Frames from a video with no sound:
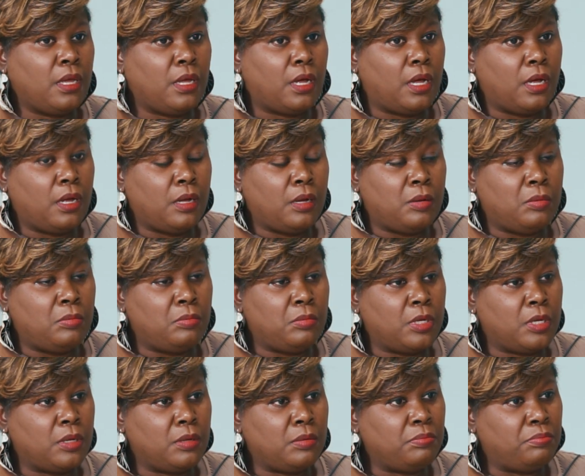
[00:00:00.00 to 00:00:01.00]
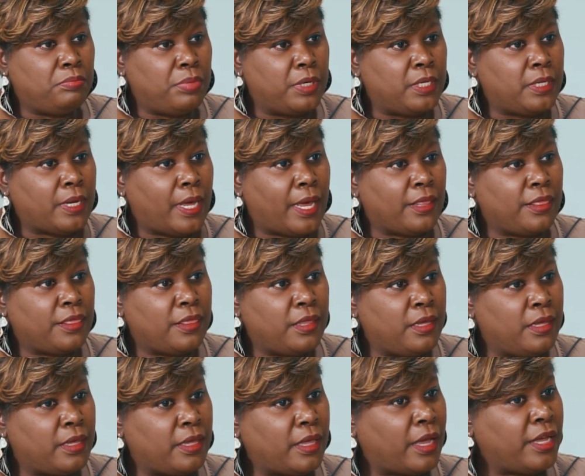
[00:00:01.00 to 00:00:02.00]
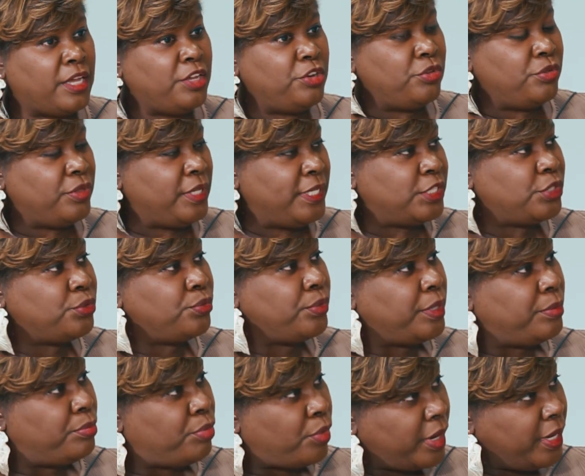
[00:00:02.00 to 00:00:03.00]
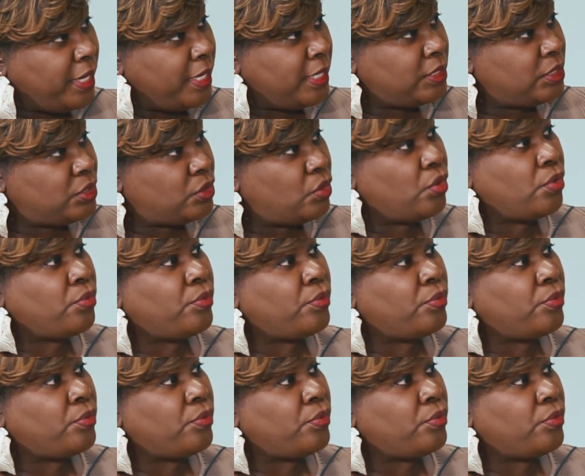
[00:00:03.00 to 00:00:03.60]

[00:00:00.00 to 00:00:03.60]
But I think I either need to rebrand or